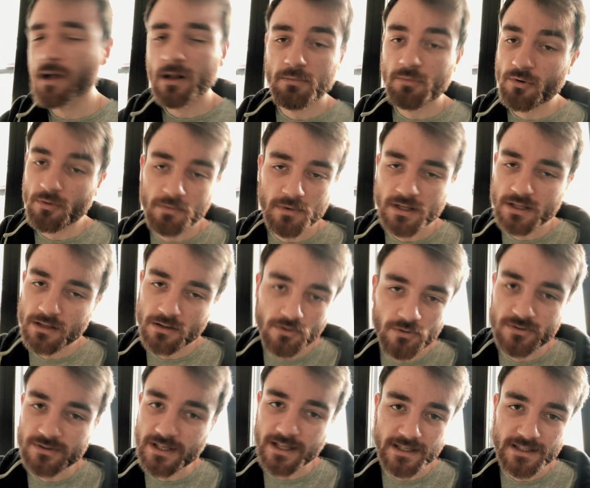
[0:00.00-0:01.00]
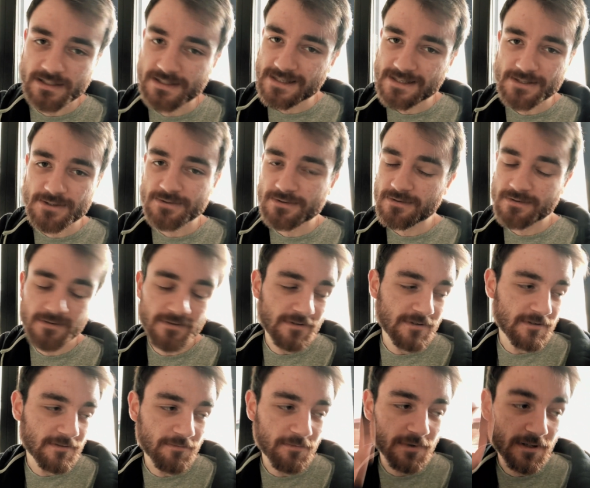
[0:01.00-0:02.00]
I probably looked like an idiot,
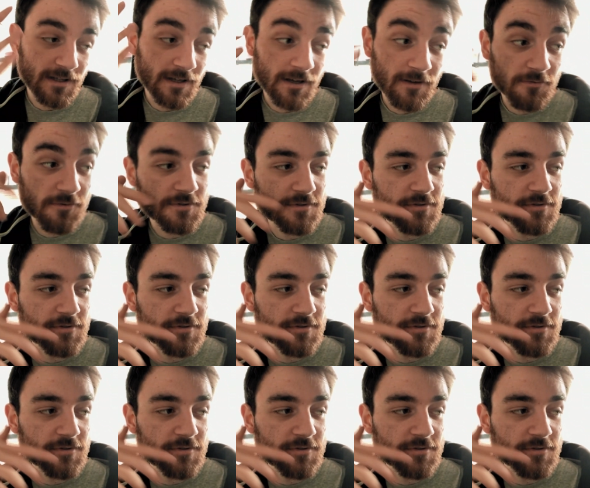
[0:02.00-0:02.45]
but I